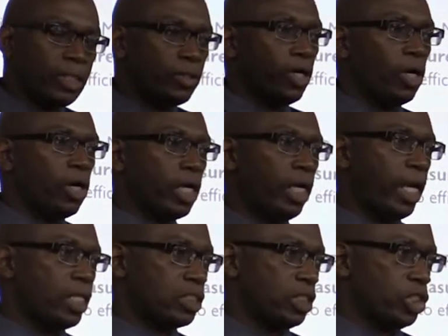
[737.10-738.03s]
in the
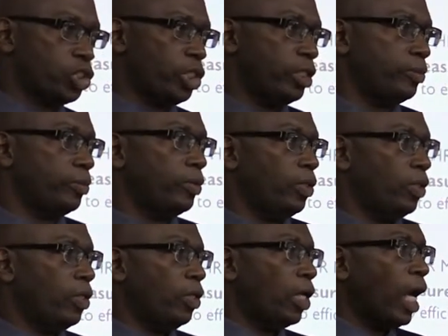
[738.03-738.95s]
organization
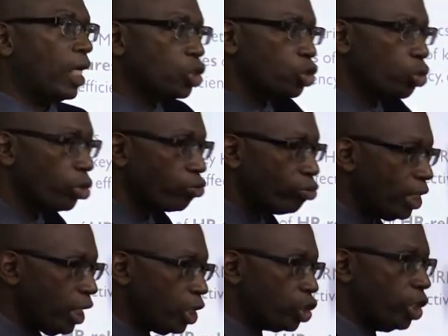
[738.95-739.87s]
and showing
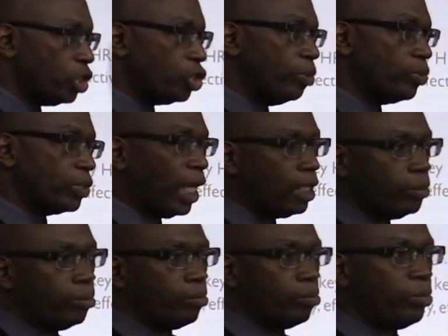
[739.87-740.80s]
relationships
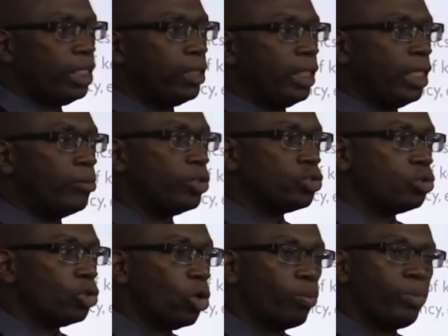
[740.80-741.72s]
and being able to
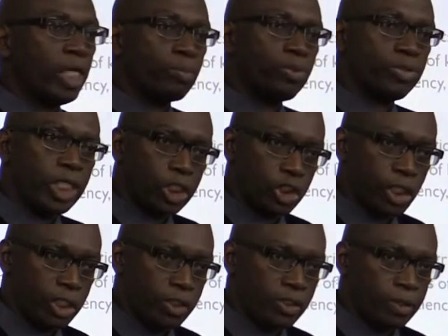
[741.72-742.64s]
now make
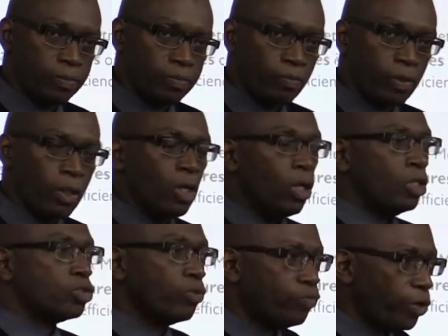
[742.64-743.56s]
predictions.
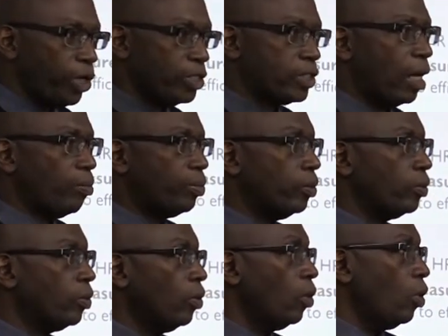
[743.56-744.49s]
So for example,
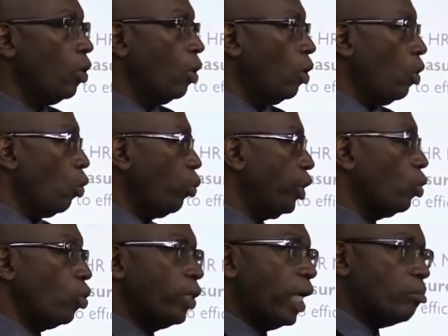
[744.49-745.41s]
we
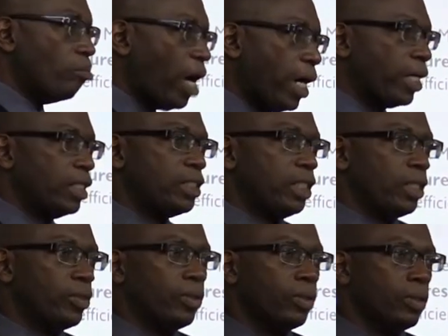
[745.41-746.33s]
know that
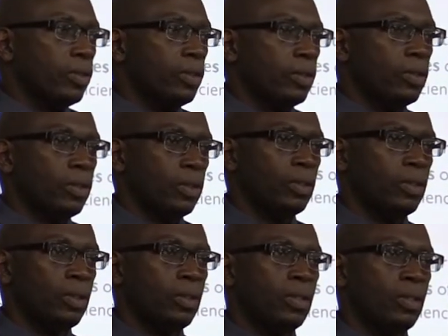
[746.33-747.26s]
marketing
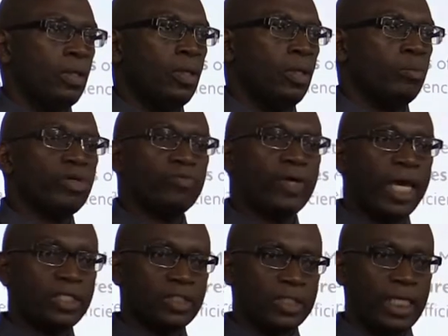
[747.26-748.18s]

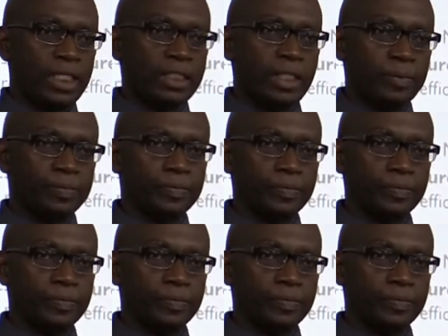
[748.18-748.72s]
provides data.